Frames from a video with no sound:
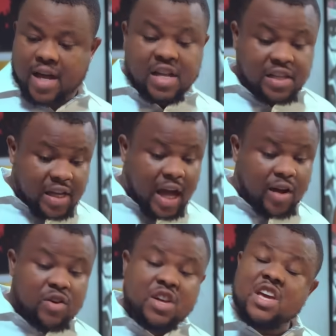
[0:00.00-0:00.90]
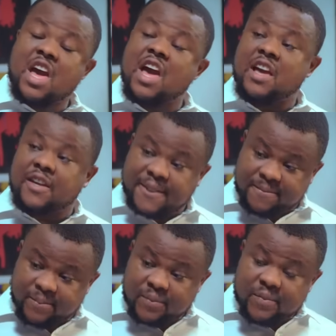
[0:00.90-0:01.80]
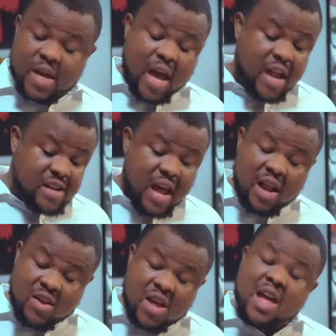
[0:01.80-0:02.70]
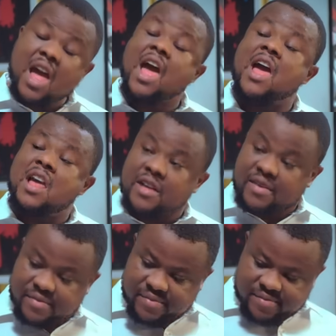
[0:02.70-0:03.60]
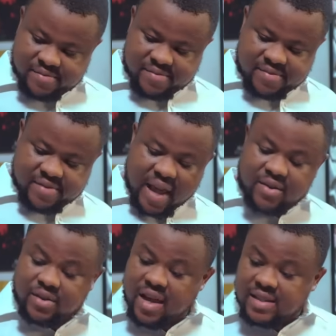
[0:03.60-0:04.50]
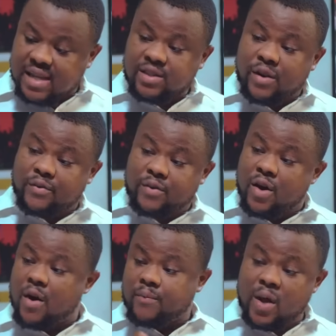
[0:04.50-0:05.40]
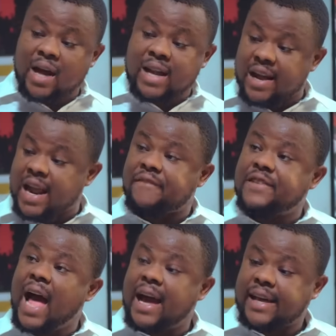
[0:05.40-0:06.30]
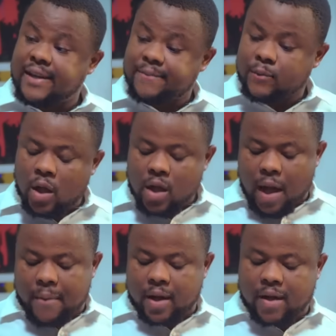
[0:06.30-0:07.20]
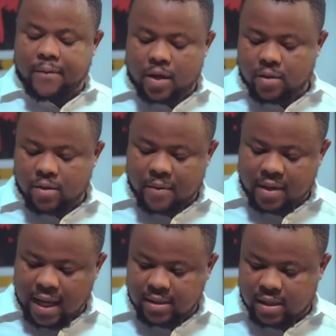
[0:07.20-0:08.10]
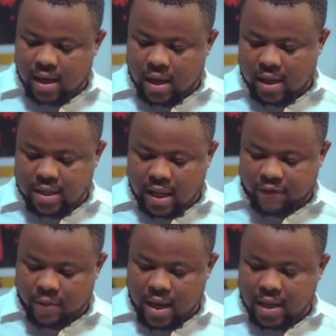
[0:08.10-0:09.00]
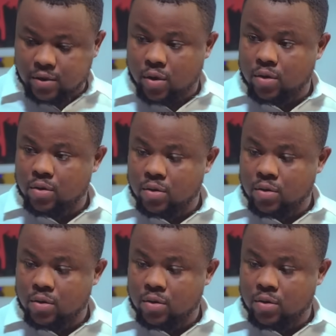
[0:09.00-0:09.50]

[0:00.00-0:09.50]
NDLEA. NDLEA. Now you there in charge of NAFDAC. I mean, give me that thing and get out from here, Joe.